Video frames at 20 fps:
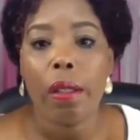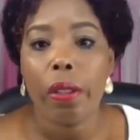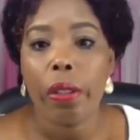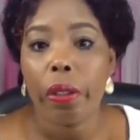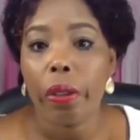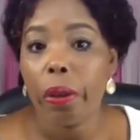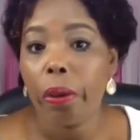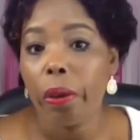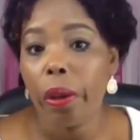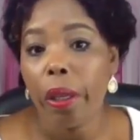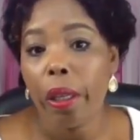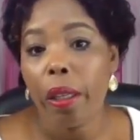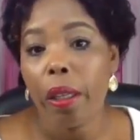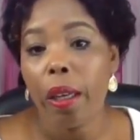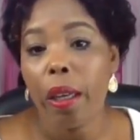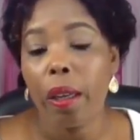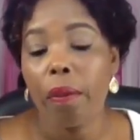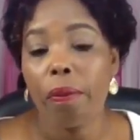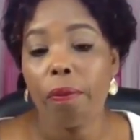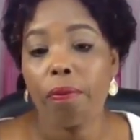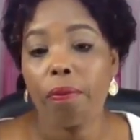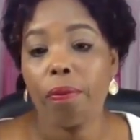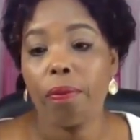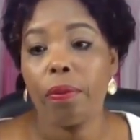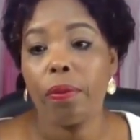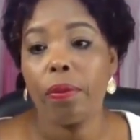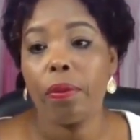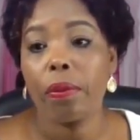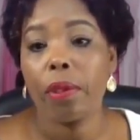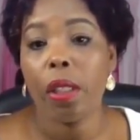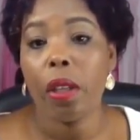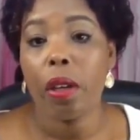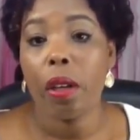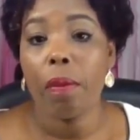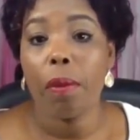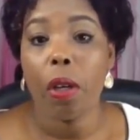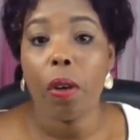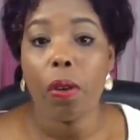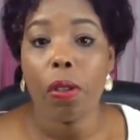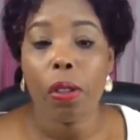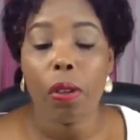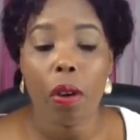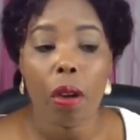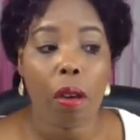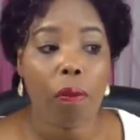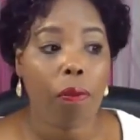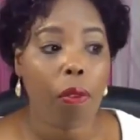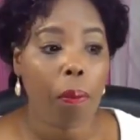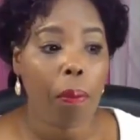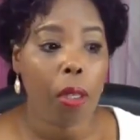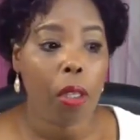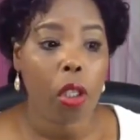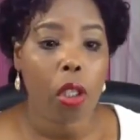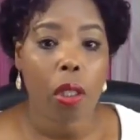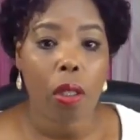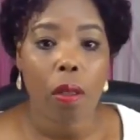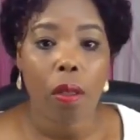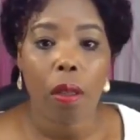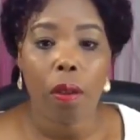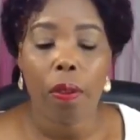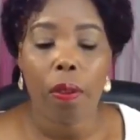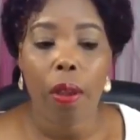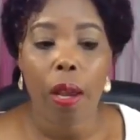you don't want to give criminals your information.